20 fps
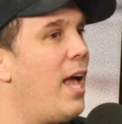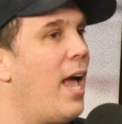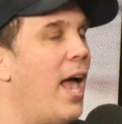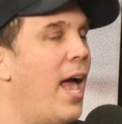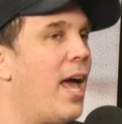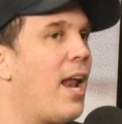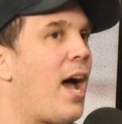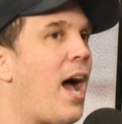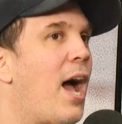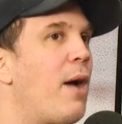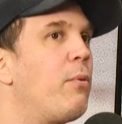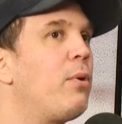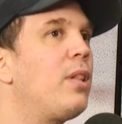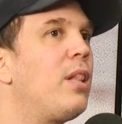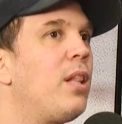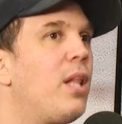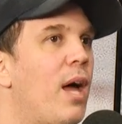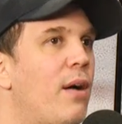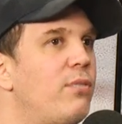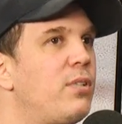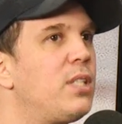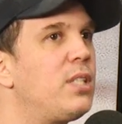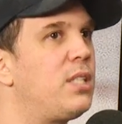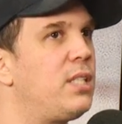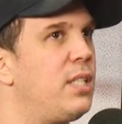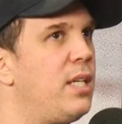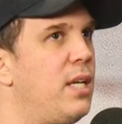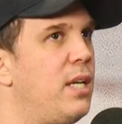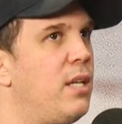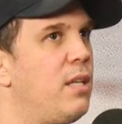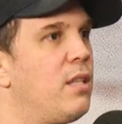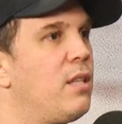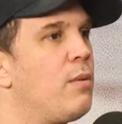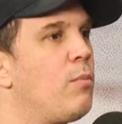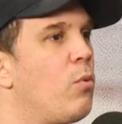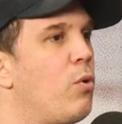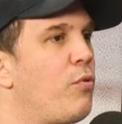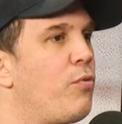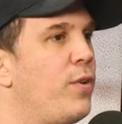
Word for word: And I would love to see the more